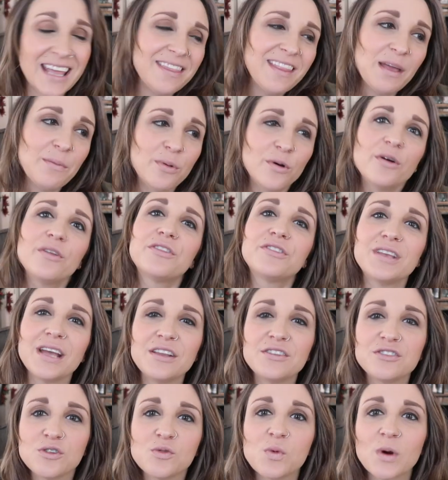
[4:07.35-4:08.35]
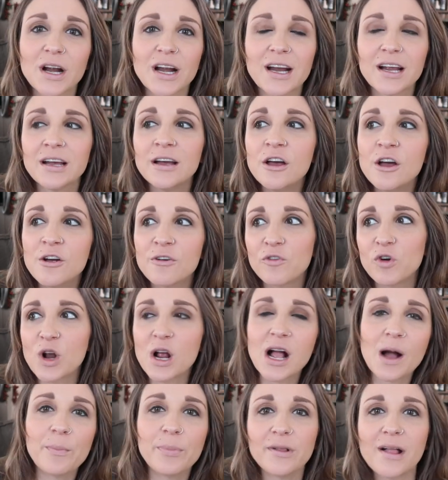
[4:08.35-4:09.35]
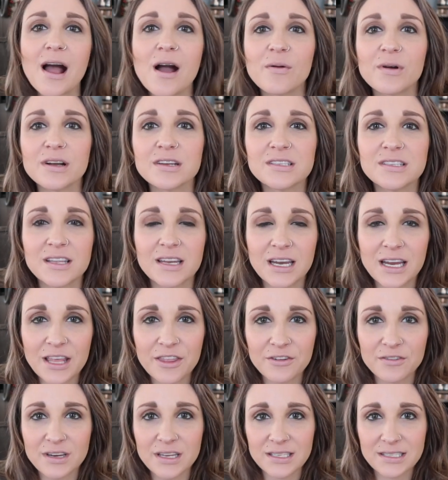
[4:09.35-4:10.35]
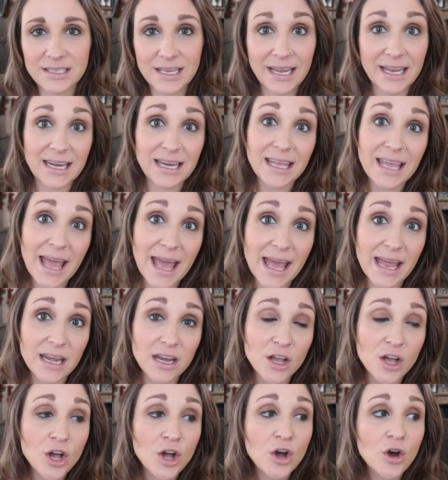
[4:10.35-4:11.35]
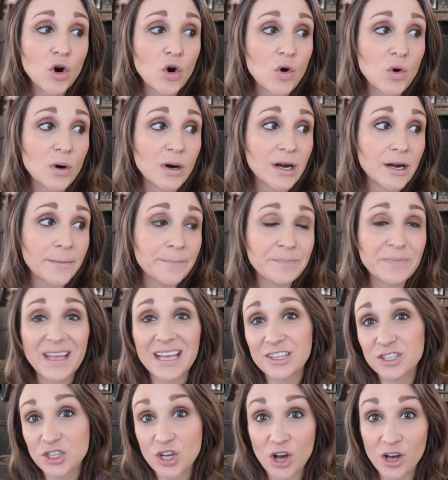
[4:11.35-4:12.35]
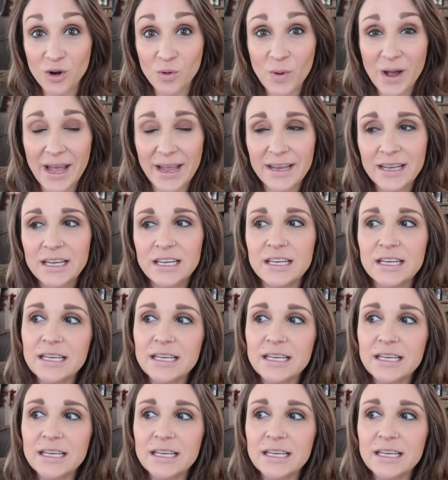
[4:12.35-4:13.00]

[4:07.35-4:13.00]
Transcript: and they both tend to work for a couple hours, and then I either need to take it again or it's gone away.